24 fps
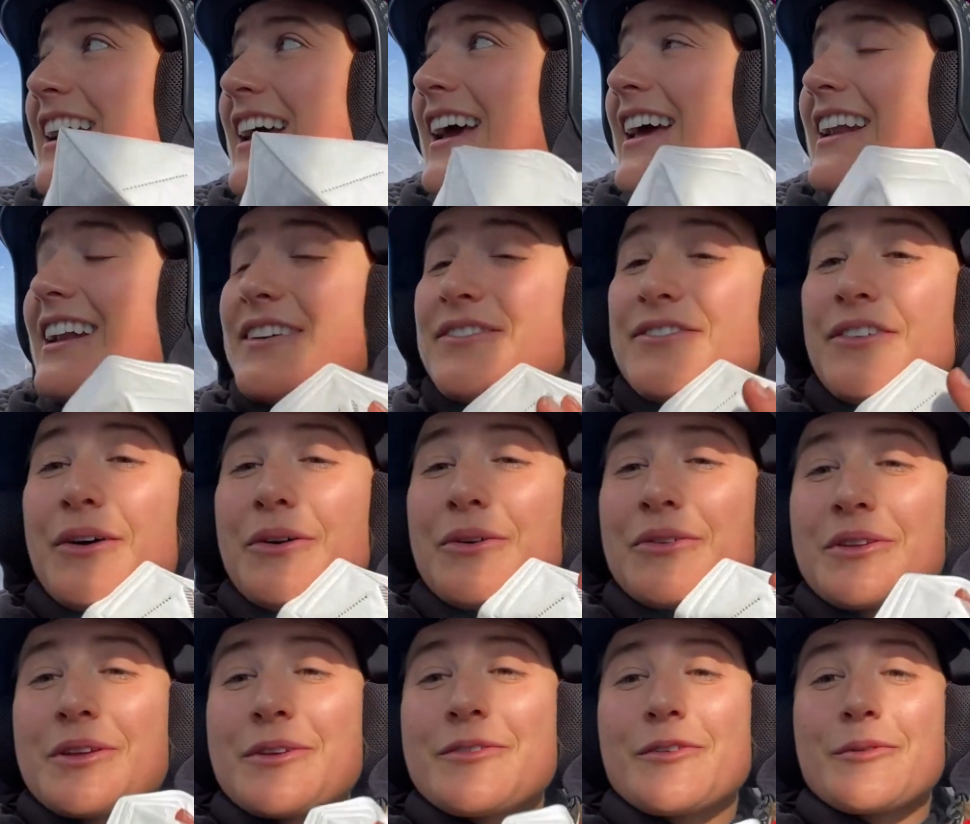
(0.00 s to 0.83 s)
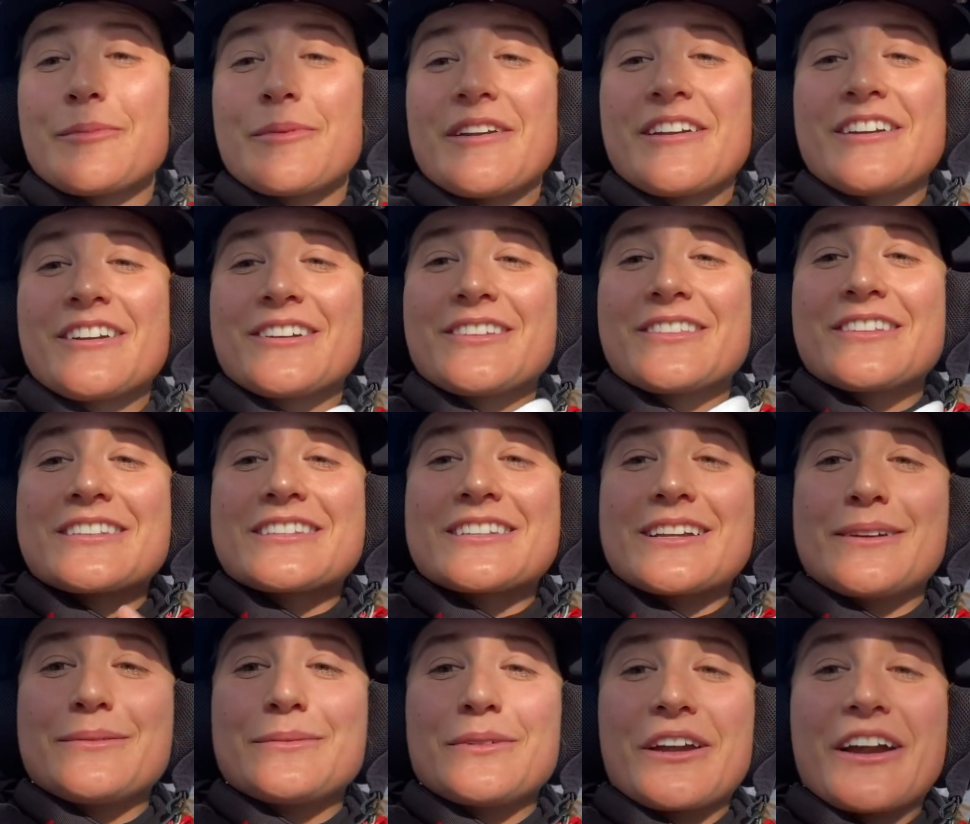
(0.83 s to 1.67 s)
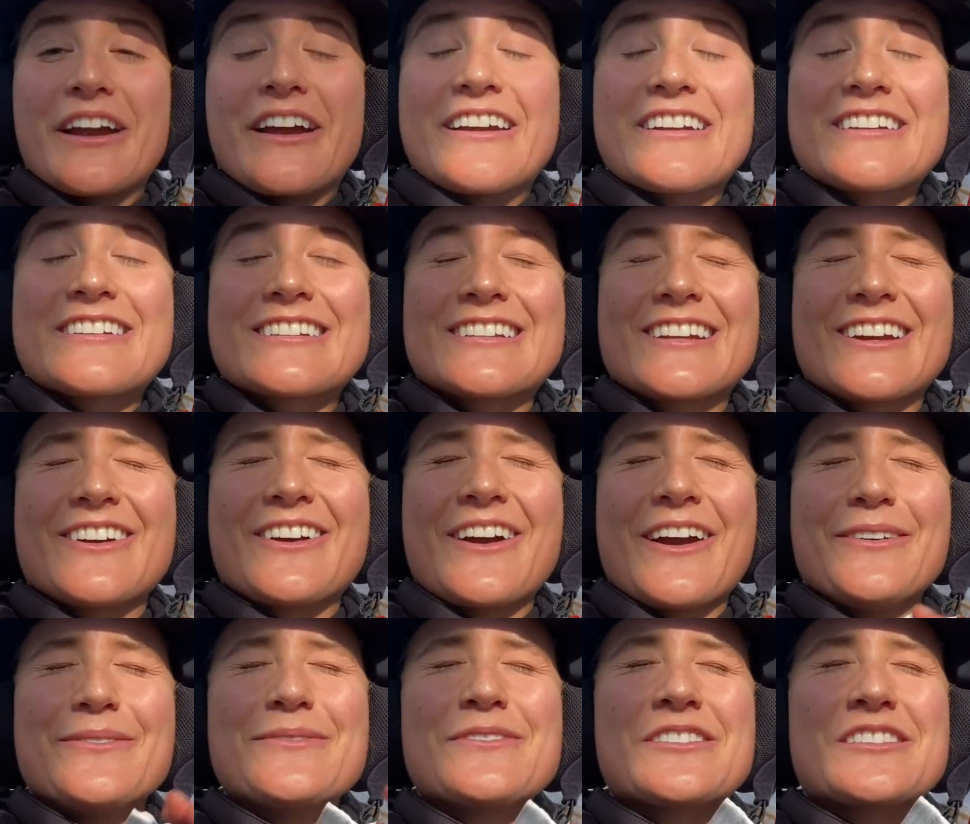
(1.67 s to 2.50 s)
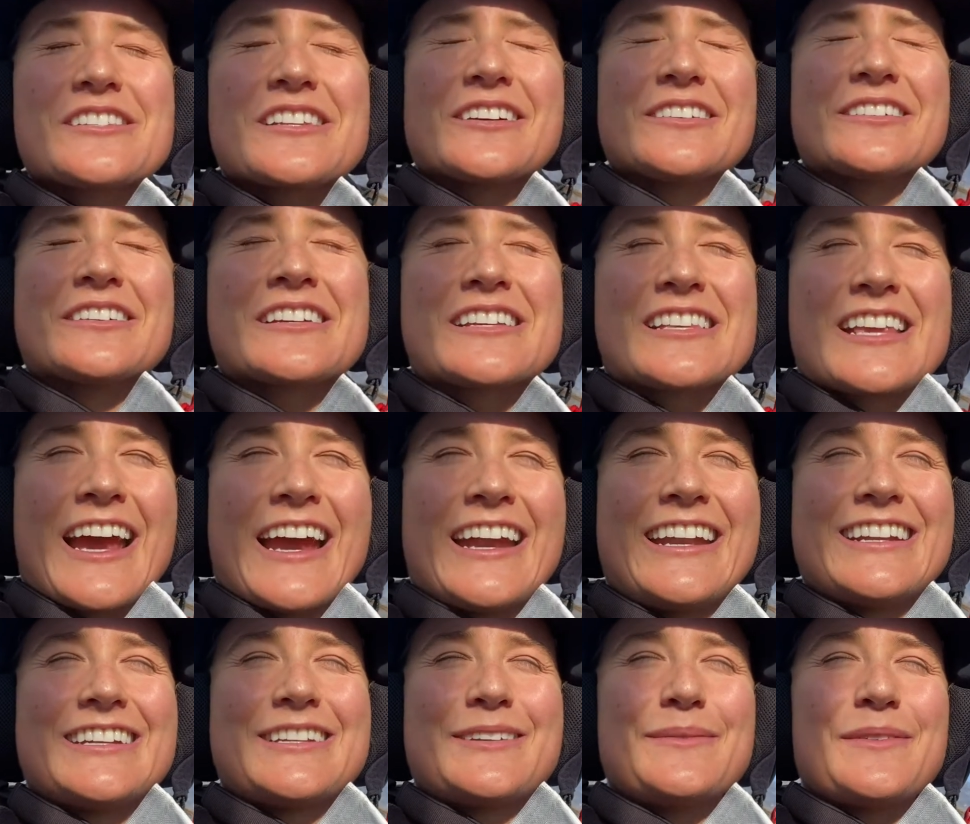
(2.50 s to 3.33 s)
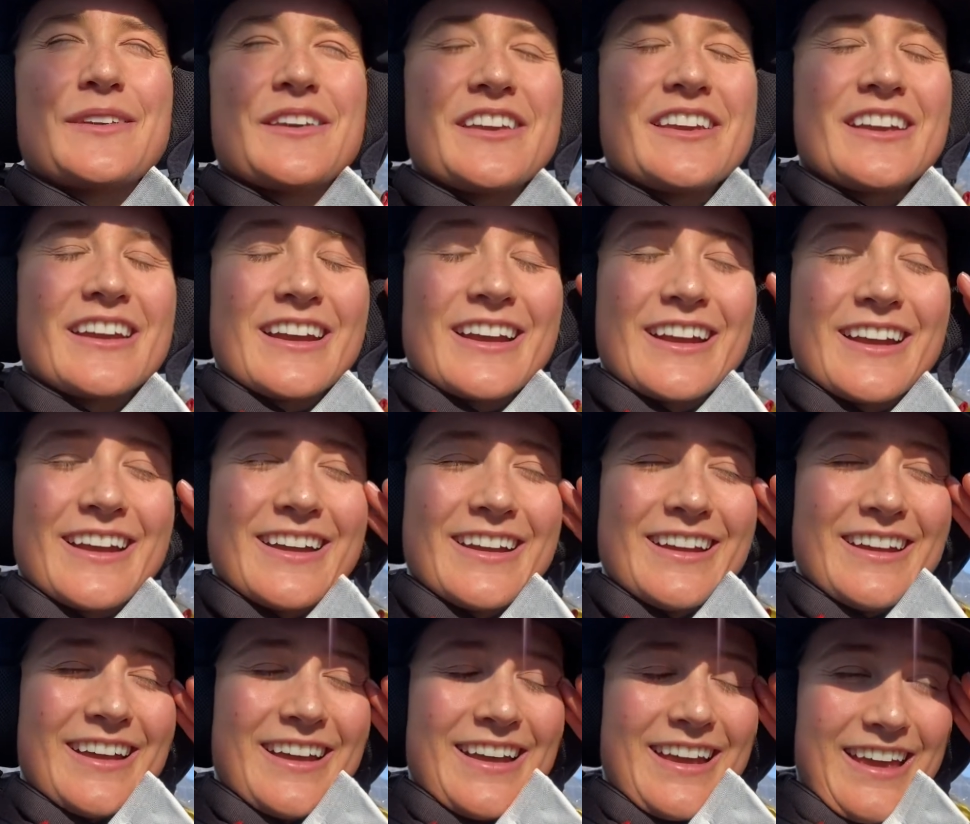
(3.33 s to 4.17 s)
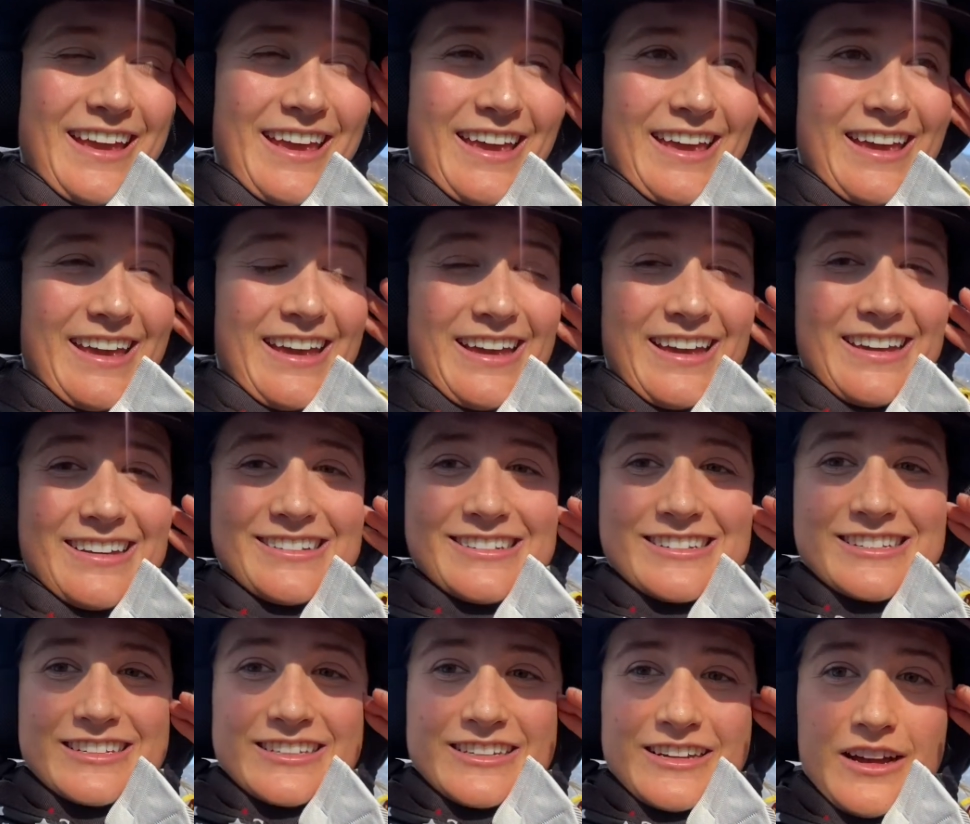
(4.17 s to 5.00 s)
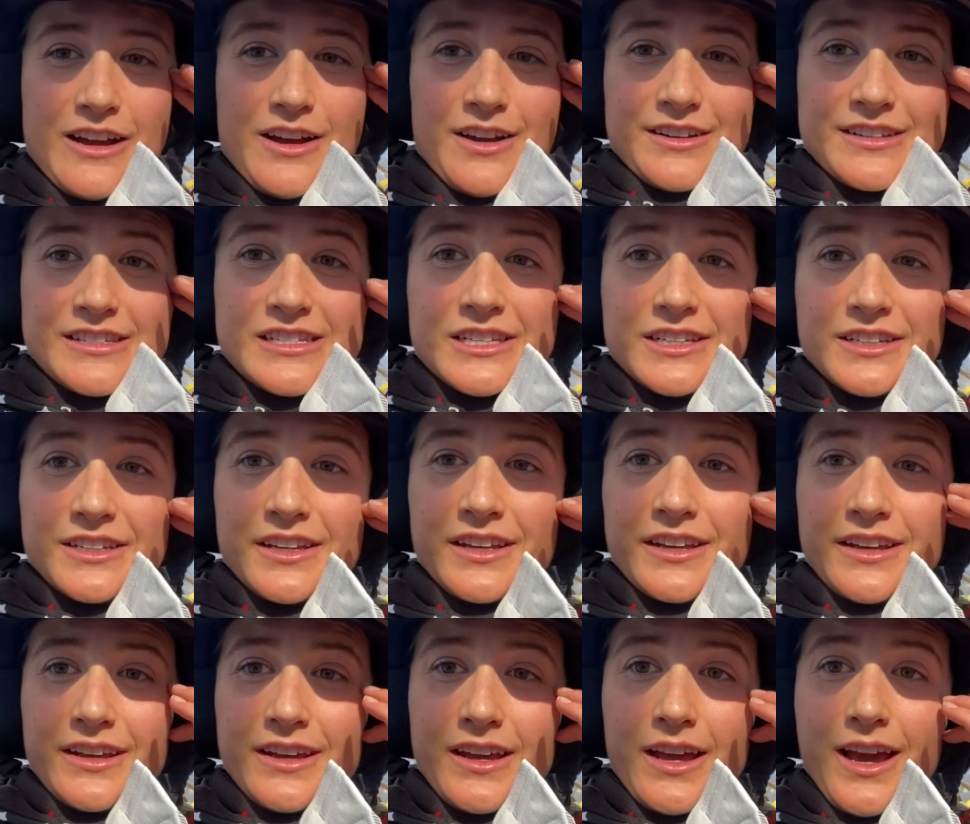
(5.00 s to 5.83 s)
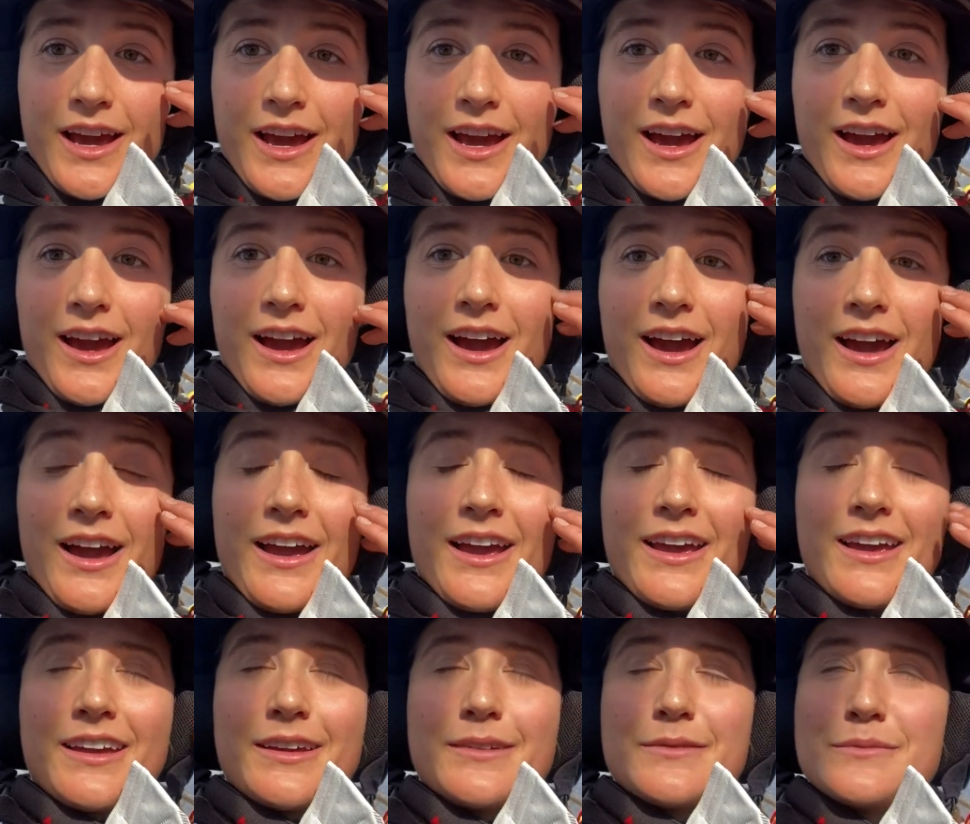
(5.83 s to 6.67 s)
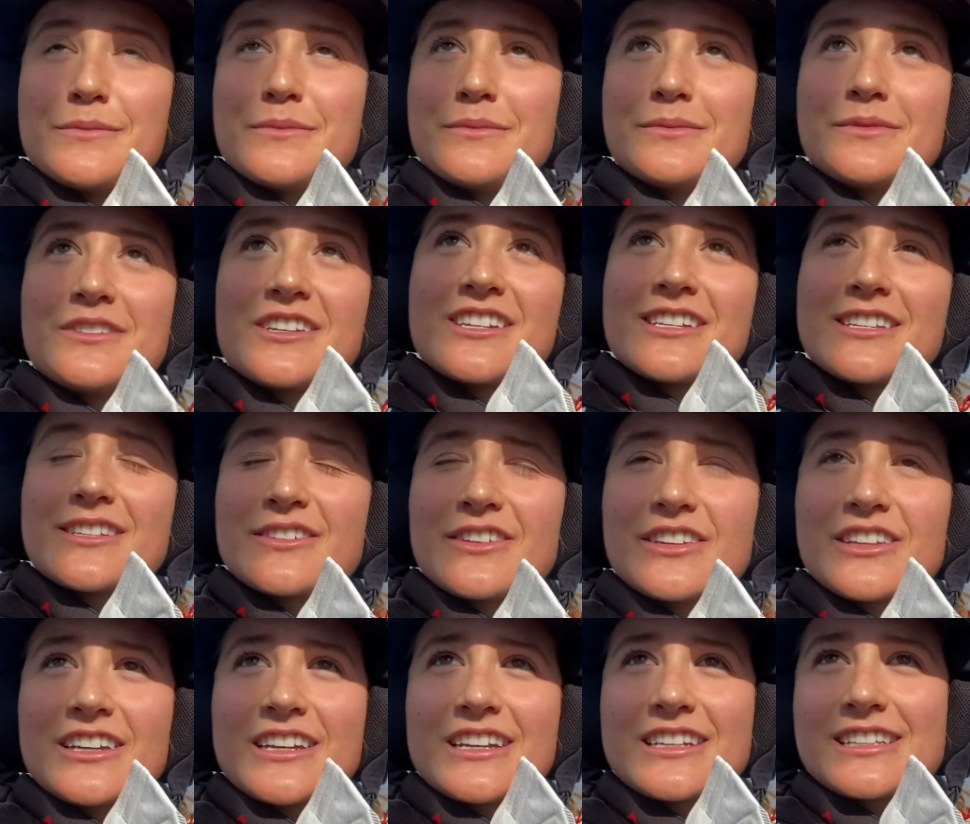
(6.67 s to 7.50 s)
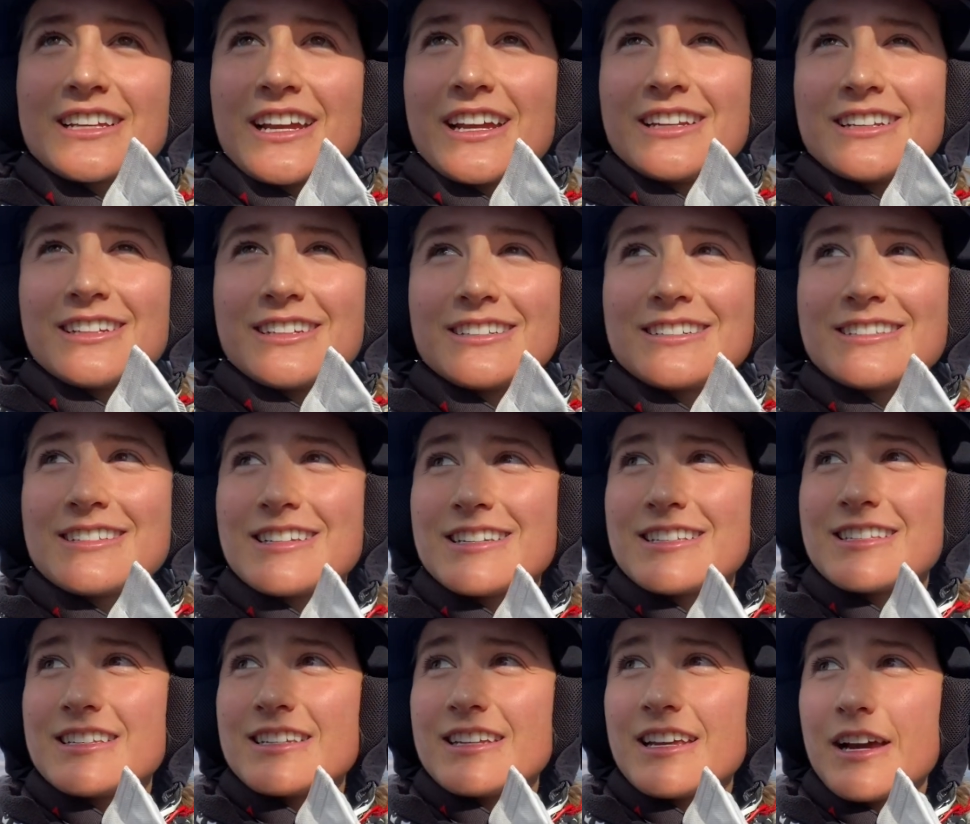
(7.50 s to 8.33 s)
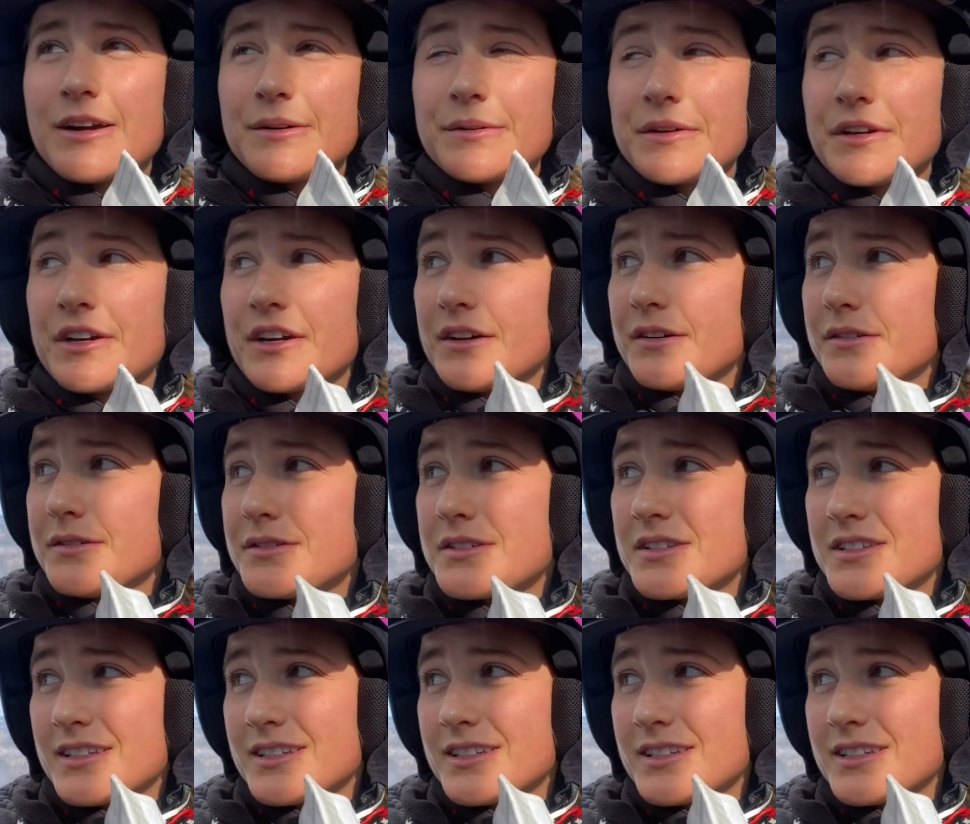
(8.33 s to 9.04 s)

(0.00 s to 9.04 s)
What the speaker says: and I've only ever been here in the summer, so I'm so excited to be here, and honestly, I'm just really excited to see how it goes.